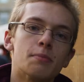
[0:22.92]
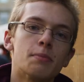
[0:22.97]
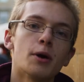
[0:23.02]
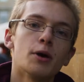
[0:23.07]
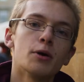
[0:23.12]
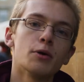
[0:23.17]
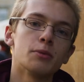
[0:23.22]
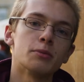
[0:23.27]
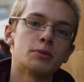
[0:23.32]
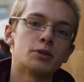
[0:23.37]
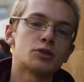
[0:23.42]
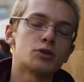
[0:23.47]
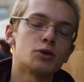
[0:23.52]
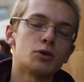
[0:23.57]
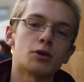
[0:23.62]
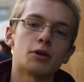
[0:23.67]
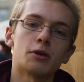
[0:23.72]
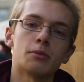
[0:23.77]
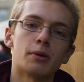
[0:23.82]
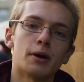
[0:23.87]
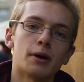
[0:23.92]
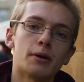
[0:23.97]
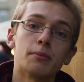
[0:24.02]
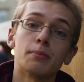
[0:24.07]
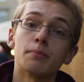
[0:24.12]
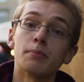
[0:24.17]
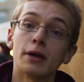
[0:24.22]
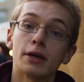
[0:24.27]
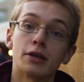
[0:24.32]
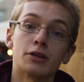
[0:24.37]
poem is talking
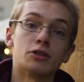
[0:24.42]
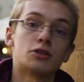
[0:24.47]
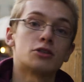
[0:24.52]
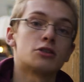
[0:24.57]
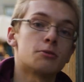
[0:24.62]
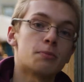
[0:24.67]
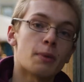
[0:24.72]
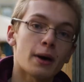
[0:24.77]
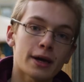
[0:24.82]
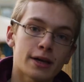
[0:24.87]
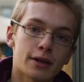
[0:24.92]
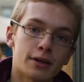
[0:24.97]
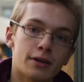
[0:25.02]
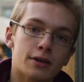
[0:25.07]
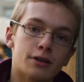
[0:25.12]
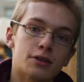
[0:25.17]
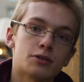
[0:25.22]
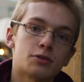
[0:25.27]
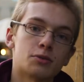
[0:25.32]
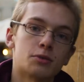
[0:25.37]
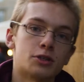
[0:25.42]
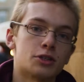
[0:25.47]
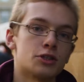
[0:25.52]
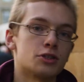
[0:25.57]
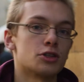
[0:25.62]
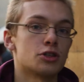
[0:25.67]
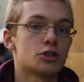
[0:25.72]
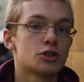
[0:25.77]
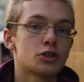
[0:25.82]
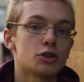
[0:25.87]
about Bacon's tobacconist, which
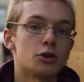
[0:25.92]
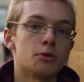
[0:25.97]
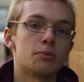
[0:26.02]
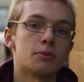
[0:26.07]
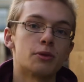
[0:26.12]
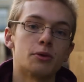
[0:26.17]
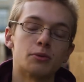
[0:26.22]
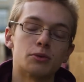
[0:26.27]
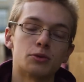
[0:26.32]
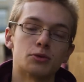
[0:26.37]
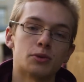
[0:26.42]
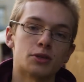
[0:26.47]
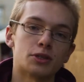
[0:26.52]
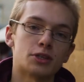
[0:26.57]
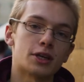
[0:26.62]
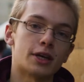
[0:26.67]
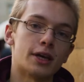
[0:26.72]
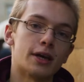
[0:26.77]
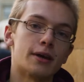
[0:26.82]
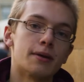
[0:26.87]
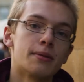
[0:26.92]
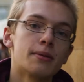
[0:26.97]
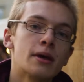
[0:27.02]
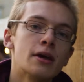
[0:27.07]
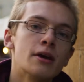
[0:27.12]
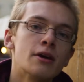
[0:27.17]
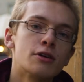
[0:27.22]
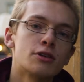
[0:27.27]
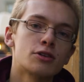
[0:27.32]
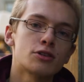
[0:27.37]
is a shop that was once here,
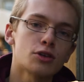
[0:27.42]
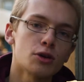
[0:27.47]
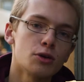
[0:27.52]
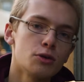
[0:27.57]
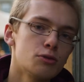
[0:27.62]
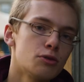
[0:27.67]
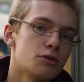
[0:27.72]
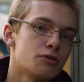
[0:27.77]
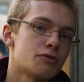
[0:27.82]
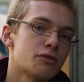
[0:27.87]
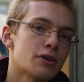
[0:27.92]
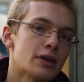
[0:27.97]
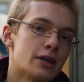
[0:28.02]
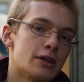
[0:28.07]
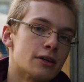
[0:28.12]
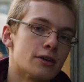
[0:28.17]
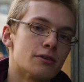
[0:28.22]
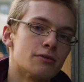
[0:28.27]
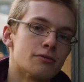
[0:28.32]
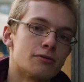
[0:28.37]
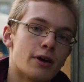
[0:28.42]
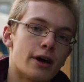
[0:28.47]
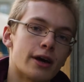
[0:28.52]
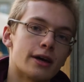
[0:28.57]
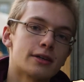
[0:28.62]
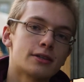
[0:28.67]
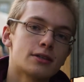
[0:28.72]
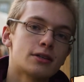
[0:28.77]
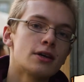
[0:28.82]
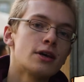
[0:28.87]
so revered in
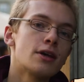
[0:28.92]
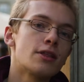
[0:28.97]
fact